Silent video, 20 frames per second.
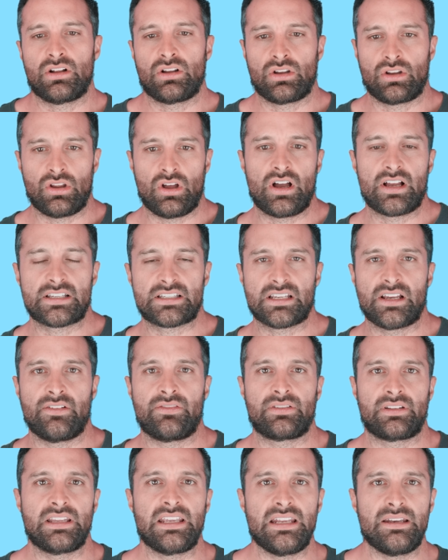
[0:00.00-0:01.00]
loss
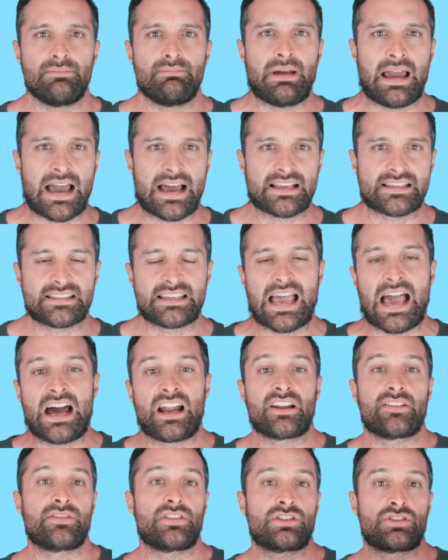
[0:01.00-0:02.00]
of lean mass
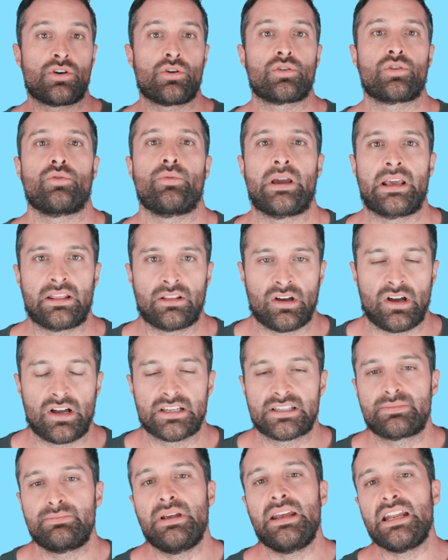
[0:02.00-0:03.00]
out of the total weight
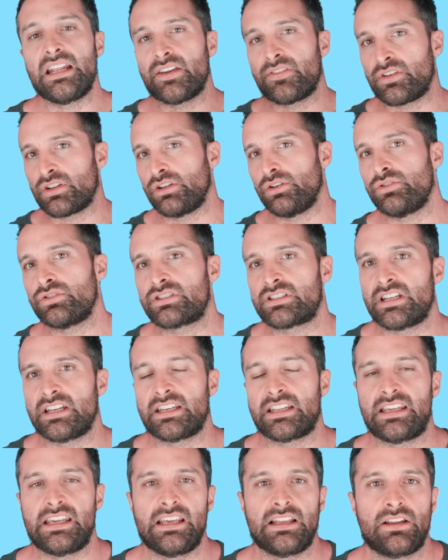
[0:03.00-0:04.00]
loss. Meaning if you lose
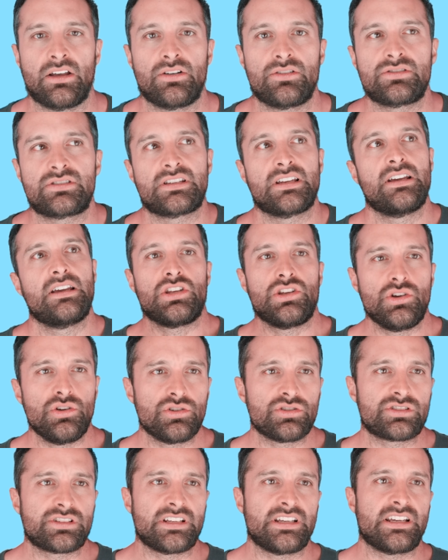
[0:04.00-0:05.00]
10 kilos,
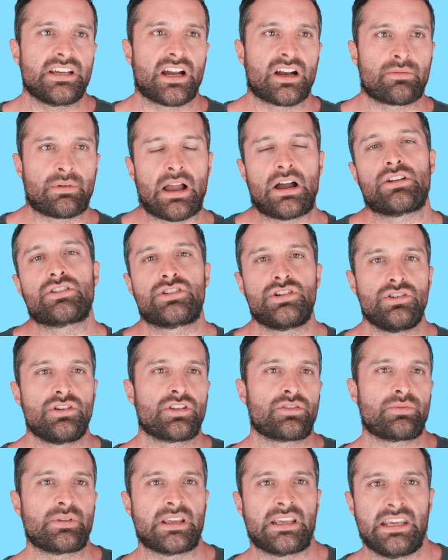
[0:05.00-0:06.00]
usually around 2 to
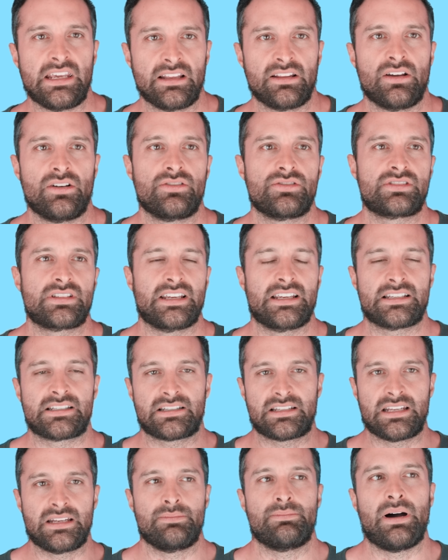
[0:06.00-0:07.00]
3 kilos is
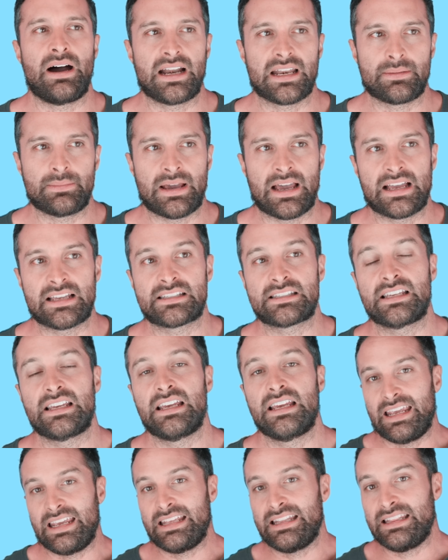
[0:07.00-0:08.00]
lean body mass.
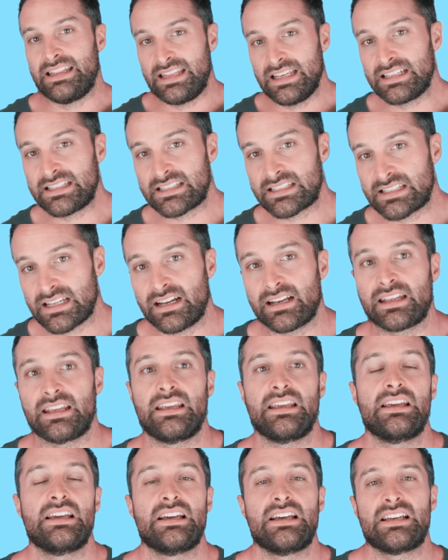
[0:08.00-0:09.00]
In this
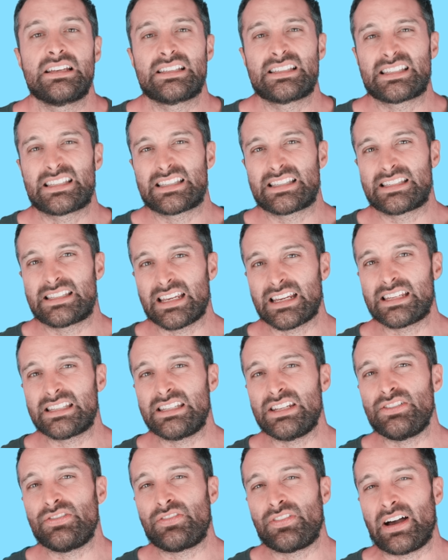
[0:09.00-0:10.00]
study,
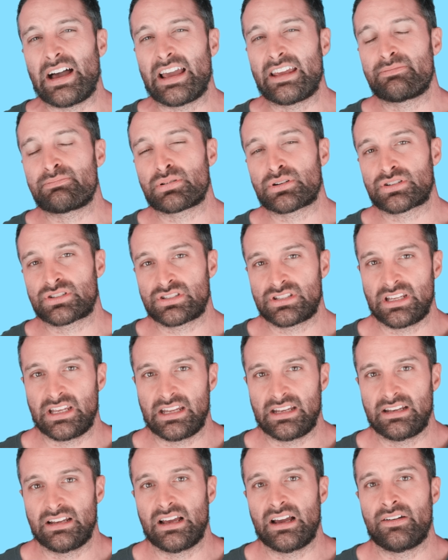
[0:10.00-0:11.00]

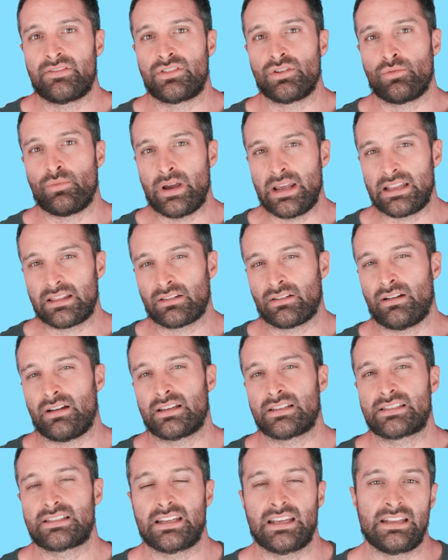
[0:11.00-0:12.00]
65% of the weight
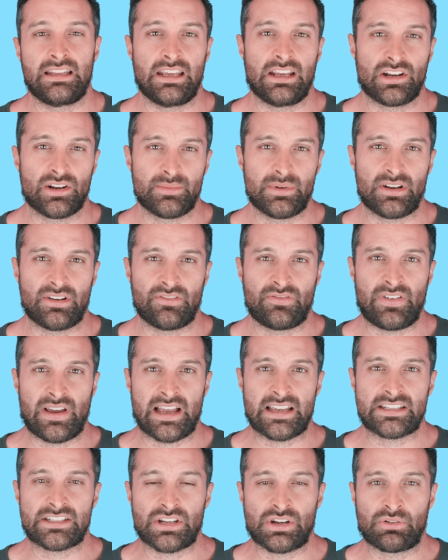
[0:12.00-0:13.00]
lost in the intermittent
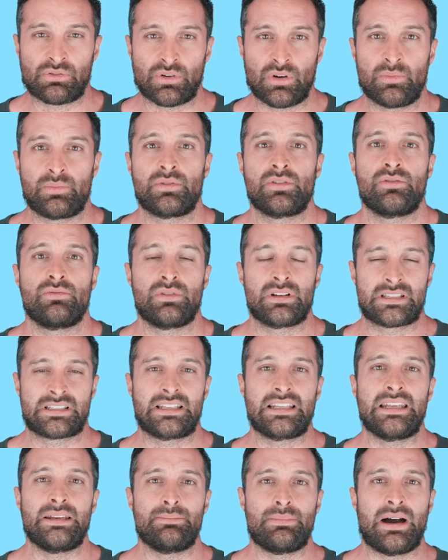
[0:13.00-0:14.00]
fasting group was
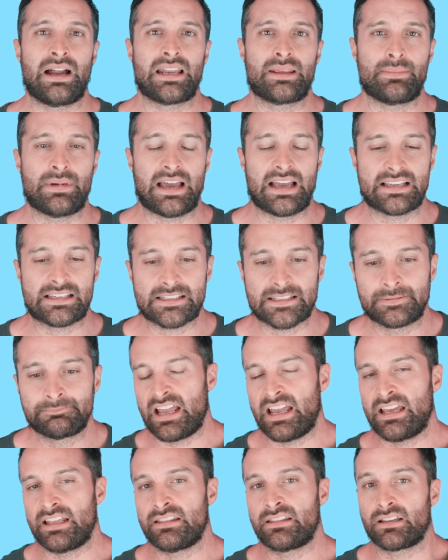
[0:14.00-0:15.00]
lean body mass.
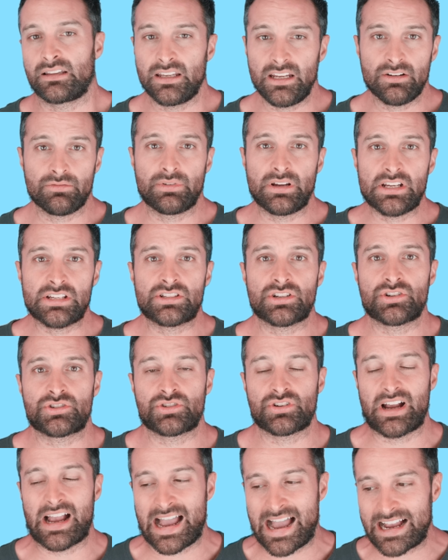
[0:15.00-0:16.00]
And the lead
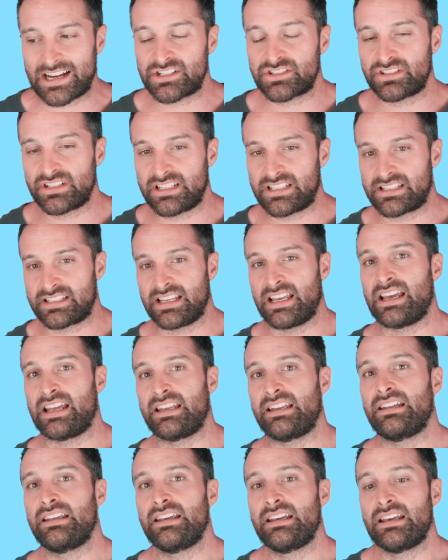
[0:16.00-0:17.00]
researcher actually
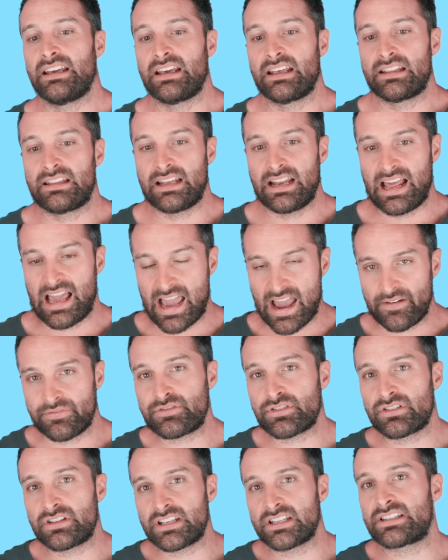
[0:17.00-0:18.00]
said that
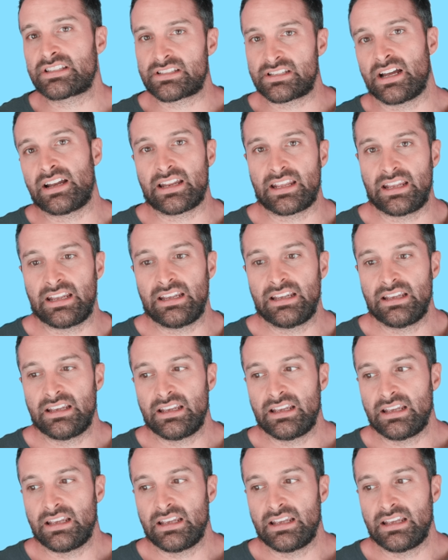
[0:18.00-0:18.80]
after this study,